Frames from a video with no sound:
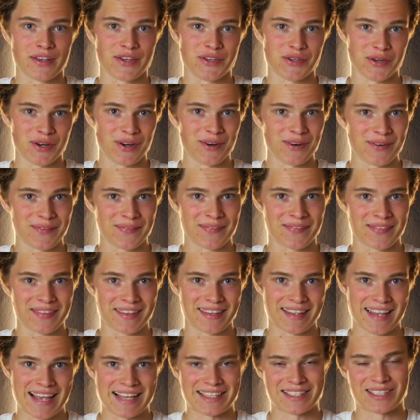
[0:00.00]
You know,
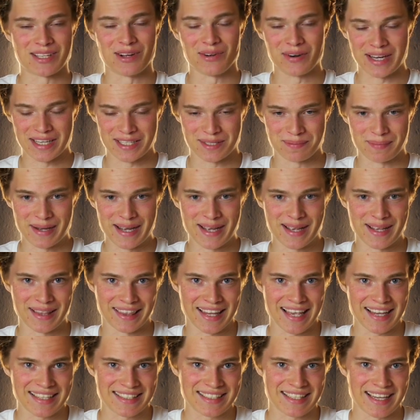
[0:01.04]
as long as my
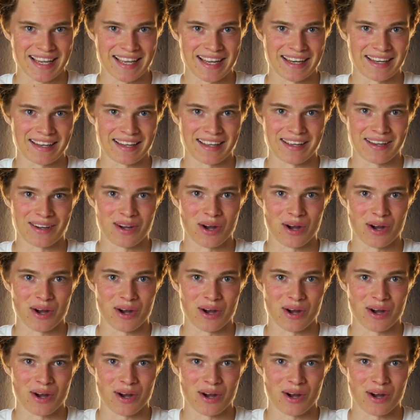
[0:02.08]
legs can